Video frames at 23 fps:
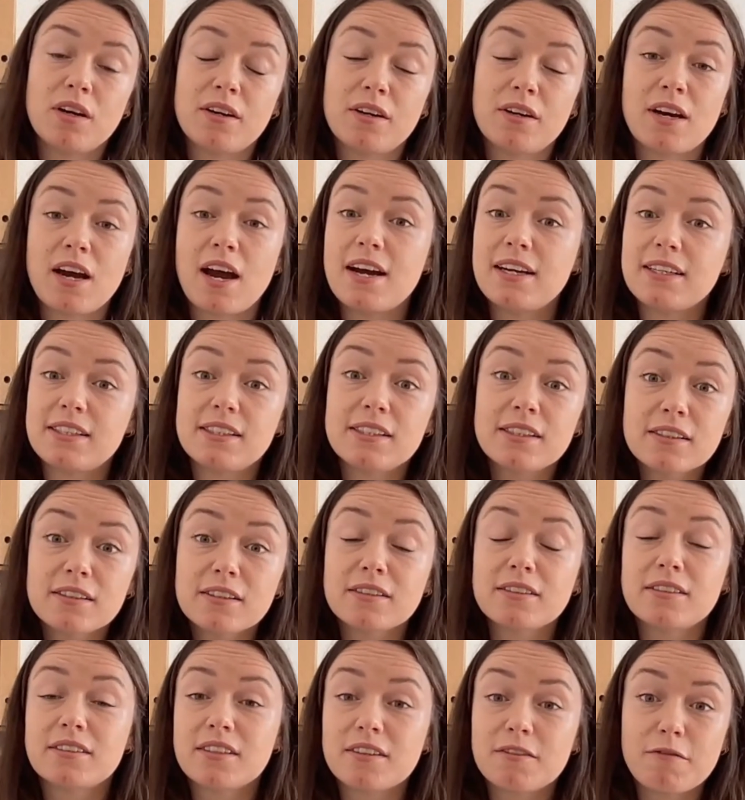
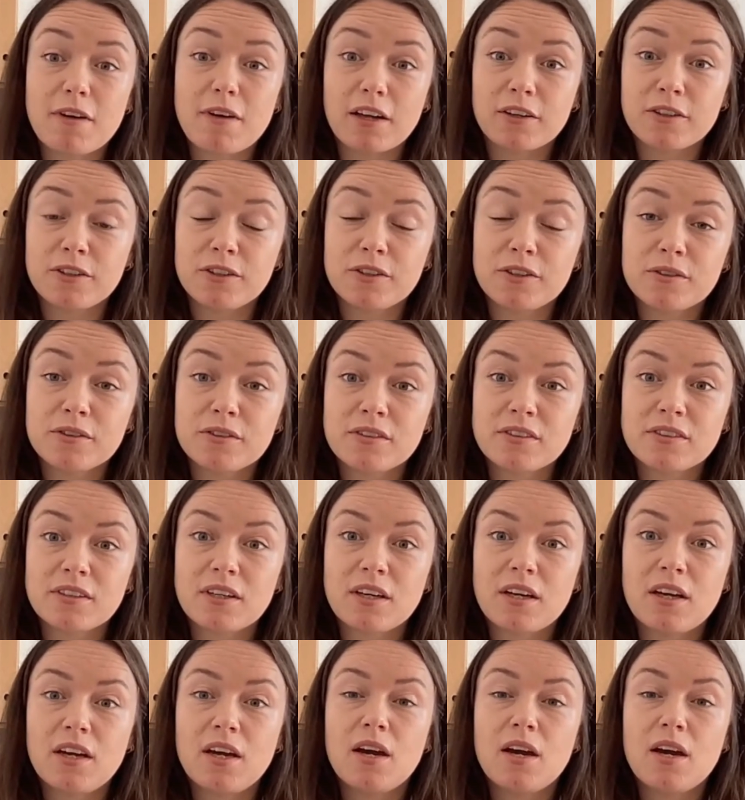ideals and values,